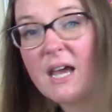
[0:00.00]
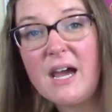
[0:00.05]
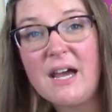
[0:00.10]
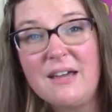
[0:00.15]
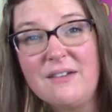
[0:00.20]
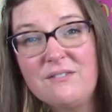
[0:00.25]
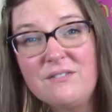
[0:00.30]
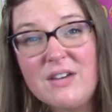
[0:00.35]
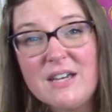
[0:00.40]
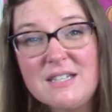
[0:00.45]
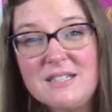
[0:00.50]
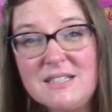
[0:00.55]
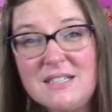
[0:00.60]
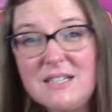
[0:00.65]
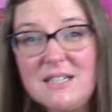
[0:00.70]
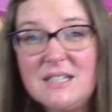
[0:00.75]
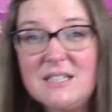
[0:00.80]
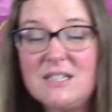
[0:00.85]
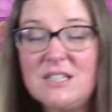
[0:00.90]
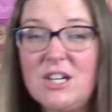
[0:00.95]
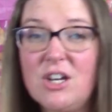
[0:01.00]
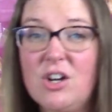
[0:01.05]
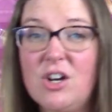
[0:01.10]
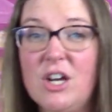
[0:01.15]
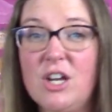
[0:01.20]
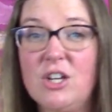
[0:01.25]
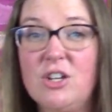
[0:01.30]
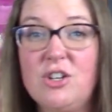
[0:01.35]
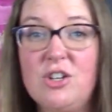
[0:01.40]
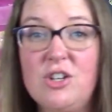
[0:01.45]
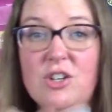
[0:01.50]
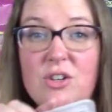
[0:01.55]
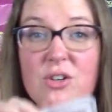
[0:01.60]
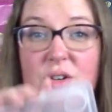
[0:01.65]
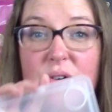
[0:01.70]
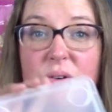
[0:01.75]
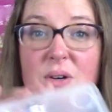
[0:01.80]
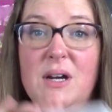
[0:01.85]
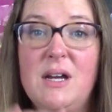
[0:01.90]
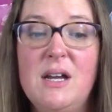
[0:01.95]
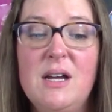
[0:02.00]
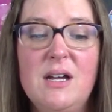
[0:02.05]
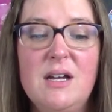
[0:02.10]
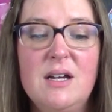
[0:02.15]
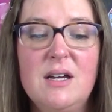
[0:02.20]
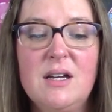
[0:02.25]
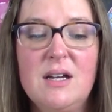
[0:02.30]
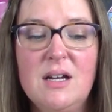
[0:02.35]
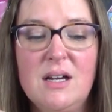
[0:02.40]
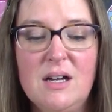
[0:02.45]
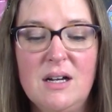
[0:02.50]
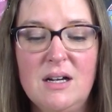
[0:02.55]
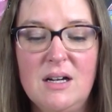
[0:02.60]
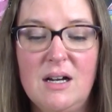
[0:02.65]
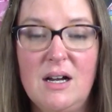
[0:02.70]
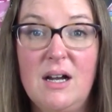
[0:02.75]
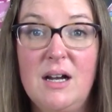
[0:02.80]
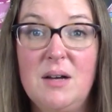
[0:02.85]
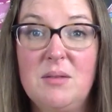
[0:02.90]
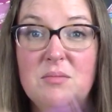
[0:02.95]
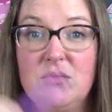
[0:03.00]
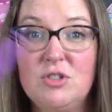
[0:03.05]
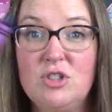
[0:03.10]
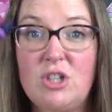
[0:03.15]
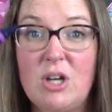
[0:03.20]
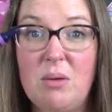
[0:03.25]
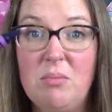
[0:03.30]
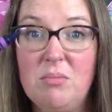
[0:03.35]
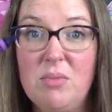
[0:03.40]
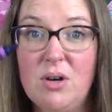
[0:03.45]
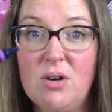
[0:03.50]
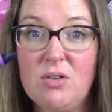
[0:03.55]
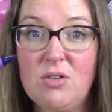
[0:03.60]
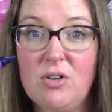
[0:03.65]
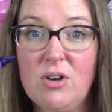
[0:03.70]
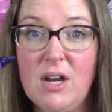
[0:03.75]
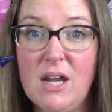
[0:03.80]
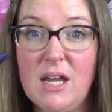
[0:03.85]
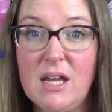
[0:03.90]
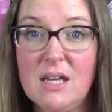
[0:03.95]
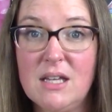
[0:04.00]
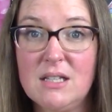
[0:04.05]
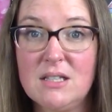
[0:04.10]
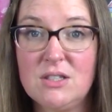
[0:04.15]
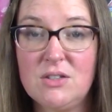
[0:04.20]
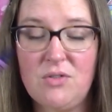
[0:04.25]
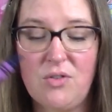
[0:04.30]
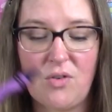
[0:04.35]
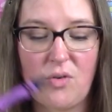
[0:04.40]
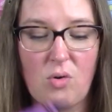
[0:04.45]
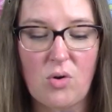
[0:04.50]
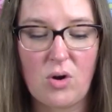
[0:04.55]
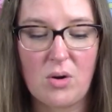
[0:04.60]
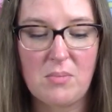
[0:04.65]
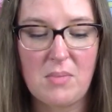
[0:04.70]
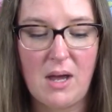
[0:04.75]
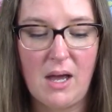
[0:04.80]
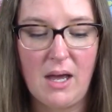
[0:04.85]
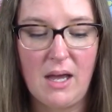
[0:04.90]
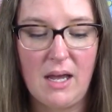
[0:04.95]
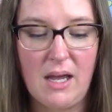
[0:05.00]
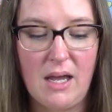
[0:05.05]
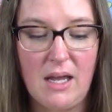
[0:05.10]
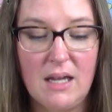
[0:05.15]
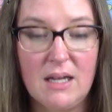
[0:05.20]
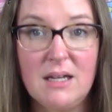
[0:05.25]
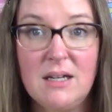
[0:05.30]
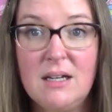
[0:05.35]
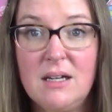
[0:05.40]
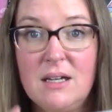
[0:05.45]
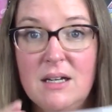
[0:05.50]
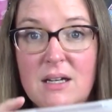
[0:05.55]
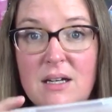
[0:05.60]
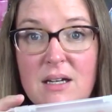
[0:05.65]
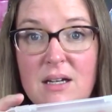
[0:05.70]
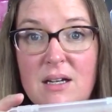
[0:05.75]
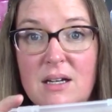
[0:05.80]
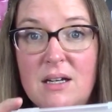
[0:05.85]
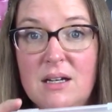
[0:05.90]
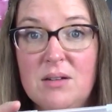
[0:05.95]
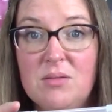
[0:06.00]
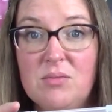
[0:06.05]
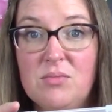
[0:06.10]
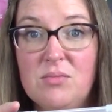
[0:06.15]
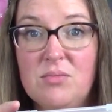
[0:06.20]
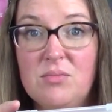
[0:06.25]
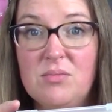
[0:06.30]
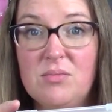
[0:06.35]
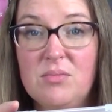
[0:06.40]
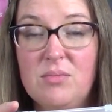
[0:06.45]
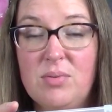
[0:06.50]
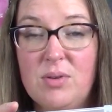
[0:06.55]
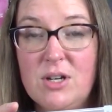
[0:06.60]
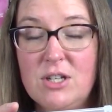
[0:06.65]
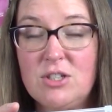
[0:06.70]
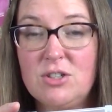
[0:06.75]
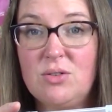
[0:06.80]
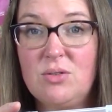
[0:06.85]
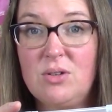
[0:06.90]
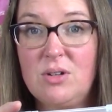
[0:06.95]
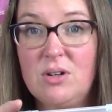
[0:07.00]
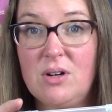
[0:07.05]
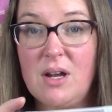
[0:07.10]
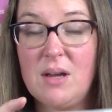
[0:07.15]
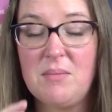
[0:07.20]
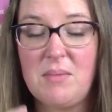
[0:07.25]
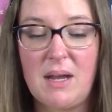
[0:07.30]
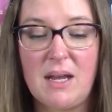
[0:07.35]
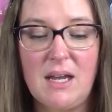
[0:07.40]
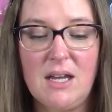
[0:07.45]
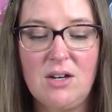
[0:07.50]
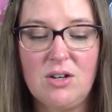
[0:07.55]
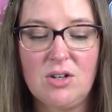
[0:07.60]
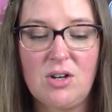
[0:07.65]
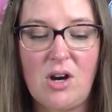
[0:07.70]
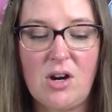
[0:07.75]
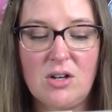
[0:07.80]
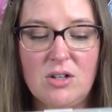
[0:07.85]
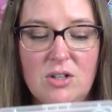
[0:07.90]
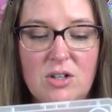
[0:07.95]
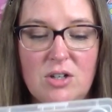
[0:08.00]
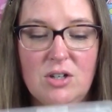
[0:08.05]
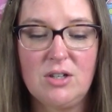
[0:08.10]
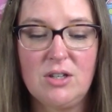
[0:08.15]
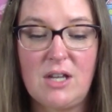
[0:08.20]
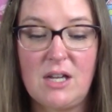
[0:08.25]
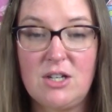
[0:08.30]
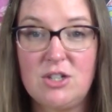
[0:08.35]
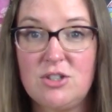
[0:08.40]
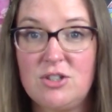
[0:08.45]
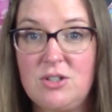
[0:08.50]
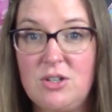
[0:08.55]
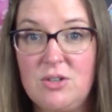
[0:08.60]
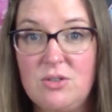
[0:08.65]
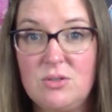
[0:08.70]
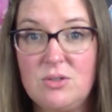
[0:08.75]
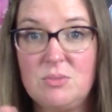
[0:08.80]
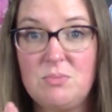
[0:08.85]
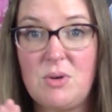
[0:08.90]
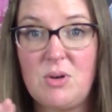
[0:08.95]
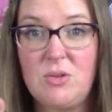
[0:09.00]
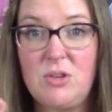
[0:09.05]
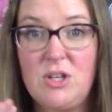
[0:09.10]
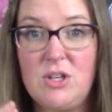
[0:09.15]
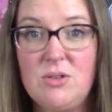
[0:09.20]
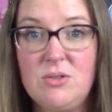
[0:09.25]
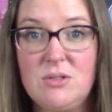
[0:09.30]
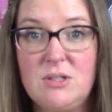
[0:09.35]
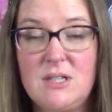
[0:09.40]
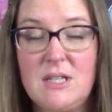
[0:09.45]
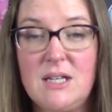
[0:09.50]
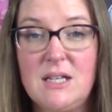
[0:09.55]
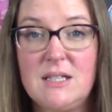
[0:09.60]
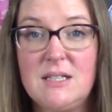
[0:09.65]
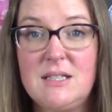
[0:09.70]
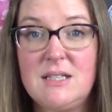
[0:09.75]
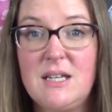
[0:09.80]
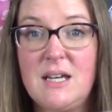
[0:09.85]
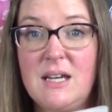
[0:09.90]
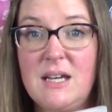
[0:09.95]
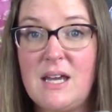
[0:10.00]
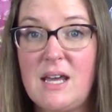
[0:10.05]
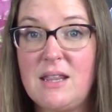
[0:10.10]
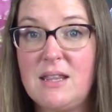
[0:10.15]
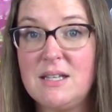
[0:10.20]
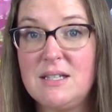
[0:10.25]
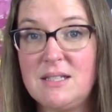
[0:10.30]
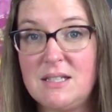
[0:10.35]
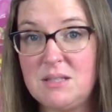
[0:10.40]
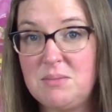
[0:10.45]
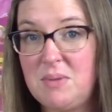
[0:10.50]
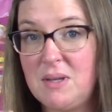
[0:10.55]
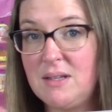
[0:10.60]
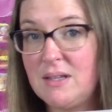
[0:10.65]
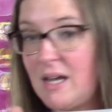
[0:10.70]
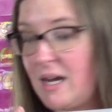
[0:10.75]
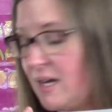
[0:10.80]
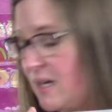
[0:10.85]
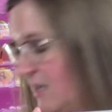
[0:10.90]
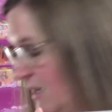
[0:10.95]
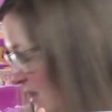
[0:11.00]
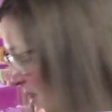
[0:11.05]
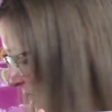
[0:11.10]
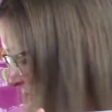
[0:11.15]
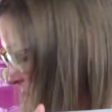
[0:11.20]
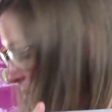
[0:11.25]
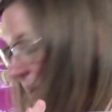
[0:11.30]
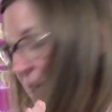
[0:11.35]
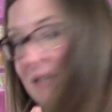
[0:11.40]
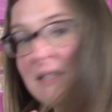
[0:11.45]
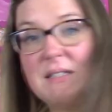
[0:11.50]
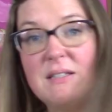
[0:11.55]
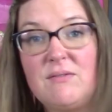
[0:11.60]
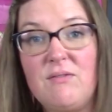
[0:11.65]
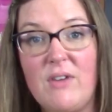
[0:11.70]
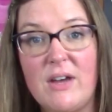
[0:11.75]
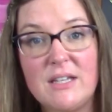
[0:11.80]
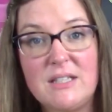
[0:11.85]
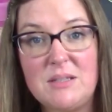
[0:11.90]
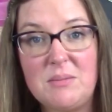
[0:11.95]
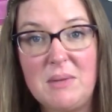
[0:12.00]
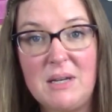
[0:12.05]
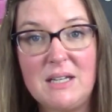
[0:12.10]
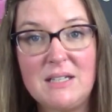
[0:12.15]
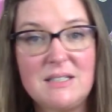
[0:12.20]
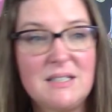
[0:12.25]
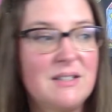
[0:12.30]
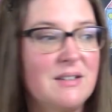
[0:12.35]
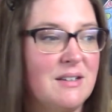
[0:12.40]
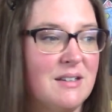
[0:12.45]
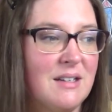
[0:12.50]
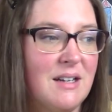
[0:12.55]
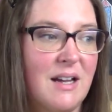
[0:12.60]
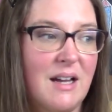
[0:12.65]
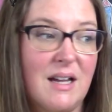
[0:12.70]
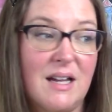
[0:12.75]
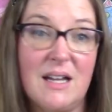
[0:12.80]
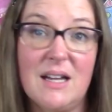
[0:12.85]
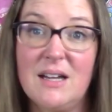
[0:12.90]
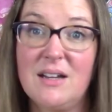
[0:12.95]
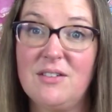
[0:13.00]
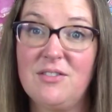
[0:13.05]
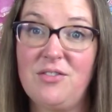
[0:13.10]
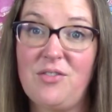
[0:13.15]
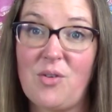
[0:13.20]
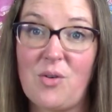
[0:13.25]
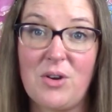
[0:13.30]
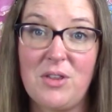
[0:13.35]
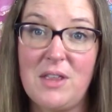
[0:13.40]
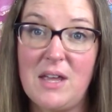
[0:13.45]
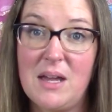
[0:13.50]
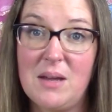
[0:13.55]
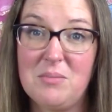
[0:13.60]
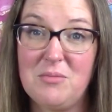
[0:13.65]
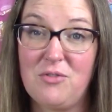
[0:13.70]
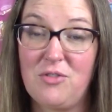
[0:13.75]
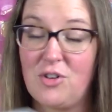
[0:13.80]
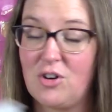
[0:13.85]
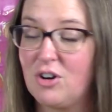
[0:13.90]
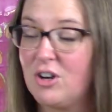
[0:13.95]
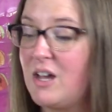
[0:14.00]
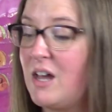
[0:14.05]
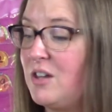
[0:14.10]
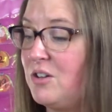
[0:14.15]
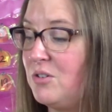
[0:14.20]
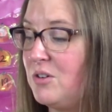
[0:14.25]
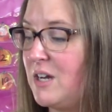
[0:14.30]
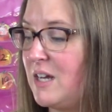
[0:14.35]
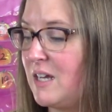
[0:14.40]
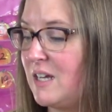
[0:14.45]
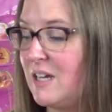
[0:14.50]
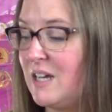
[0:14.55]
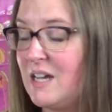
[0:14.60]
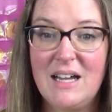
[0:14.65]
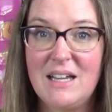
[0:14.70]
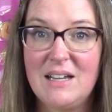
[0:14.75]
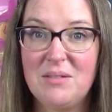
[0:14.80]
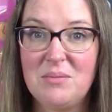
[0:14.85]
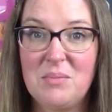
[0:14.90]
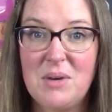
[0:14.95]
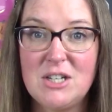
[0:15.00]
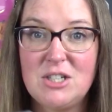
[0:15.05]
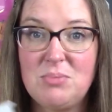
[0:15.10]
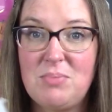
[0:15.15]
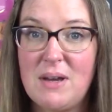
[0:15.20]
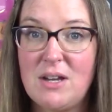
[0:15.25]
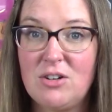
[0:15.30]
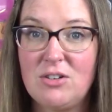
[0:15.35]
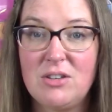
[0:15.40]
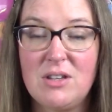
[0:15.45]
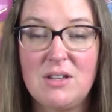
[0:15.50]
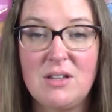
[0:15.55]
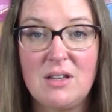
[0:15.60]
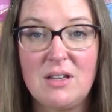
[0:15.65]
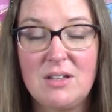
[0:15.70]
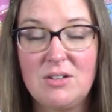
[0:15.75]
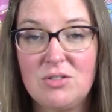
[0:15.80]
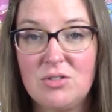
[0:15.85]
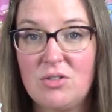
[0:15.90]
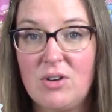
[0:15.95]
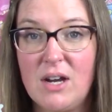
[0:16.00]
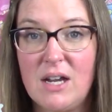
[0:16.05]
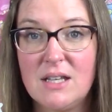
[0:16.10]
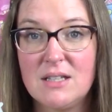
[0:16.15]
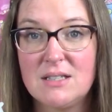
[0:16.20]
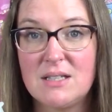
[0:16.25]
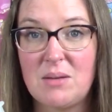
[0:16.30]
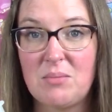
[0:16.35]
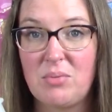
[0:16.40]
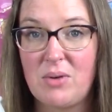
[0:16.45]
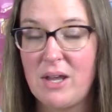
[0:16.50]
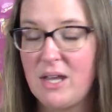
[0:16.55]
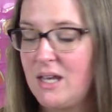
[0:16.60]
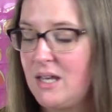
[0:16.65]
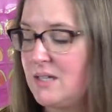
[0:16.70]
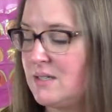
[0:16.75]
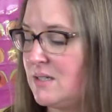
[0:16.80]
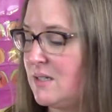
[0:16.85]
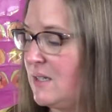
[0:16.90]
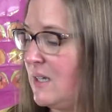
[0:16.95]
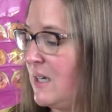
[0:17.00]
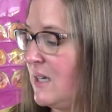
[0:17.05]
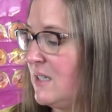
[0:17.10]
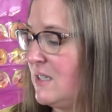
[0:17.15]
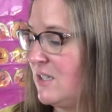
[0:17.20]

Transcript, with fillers: I invested this year in new um, jumbo crayons for my preschooler and my kindergartner. They just use both use this, and this has been like the best investment uh, for them for coloring. Much better than the little crayons that break easily.